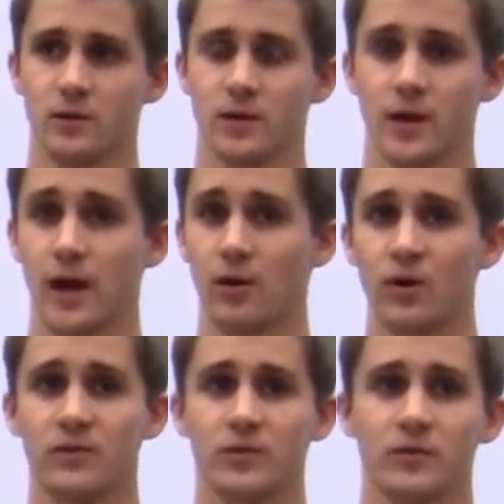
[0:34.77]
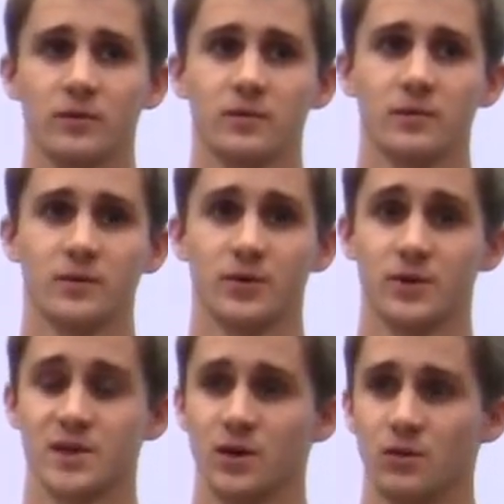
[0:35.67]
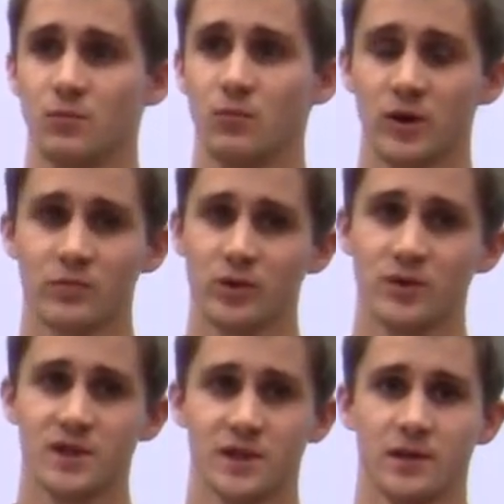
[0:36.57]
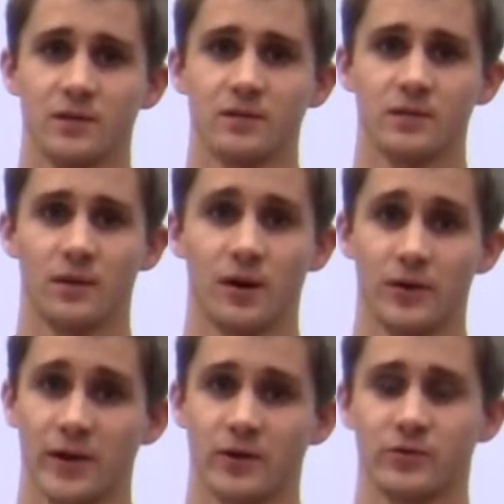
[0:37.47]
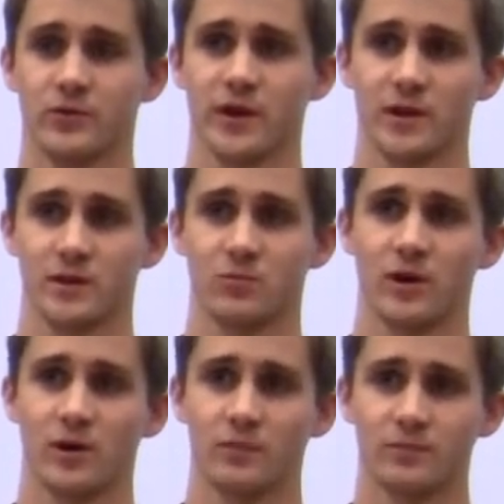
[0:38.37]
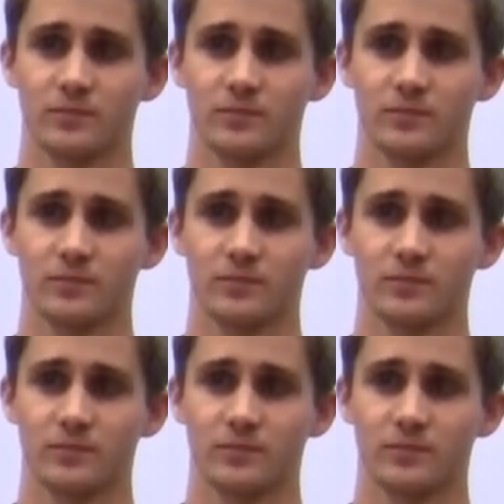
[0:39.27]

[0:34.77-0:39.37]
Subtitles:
However, there is one person on that other track as well.